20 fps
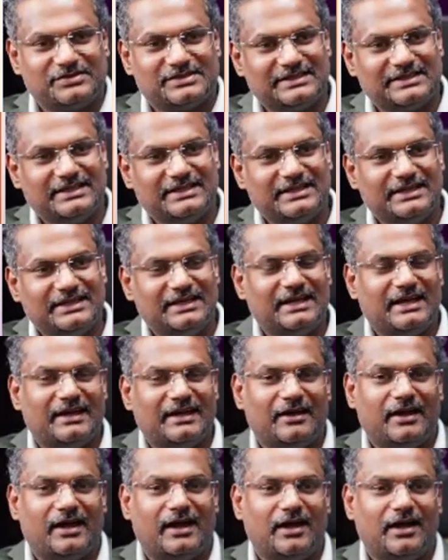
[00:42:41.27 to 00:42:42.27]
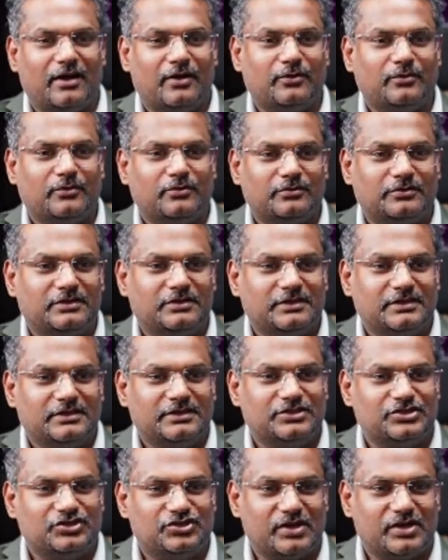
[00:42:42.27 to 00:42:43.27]
to see how
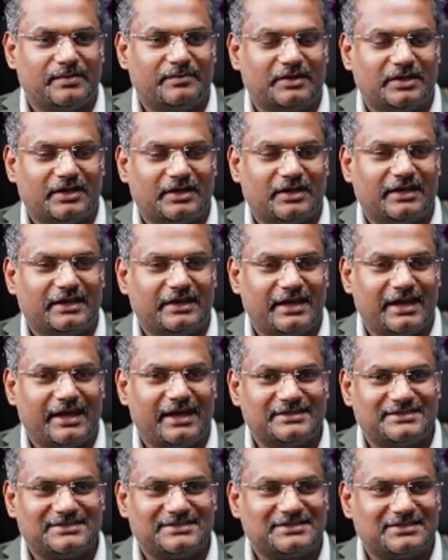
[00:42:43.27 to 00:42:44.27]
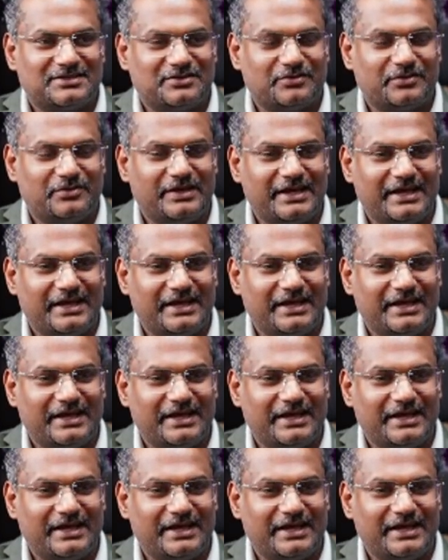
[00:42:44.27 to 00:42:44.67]
Gemini has